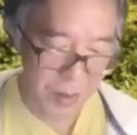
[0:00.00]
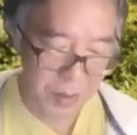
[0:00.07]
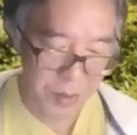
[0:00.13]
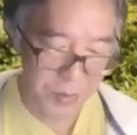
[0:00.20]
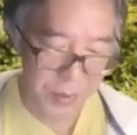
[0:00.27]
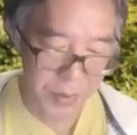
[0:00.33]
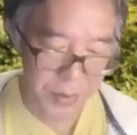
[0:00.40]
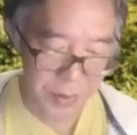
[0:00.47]

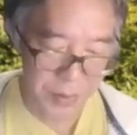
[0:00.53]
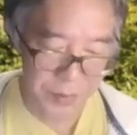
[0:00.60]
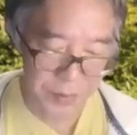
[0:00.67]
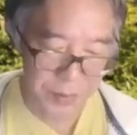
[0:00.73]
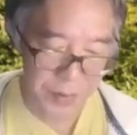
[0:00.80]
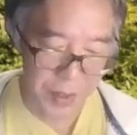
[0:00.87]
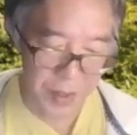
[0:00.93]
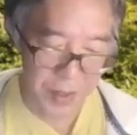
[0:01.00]
express
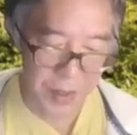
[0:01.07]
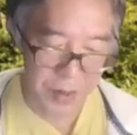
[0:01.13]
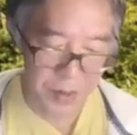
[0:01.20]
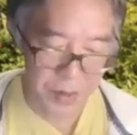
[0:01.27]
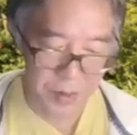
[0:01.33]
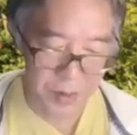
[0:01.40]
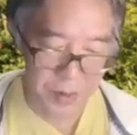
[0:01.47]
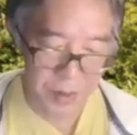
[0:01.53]
fk
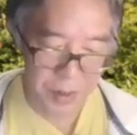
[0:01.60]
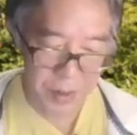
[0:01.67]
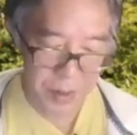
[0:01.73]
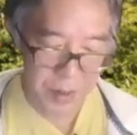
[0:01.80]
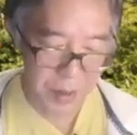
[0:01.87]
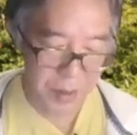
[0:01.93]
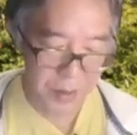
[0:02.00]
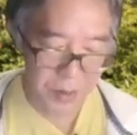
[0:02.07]

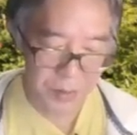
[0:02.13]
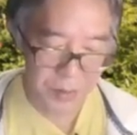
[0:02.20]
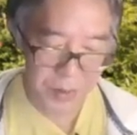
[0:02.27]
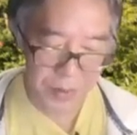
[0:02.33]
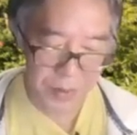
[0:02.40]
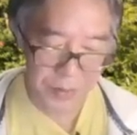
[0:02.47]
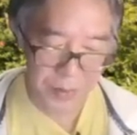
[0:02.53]
in terms of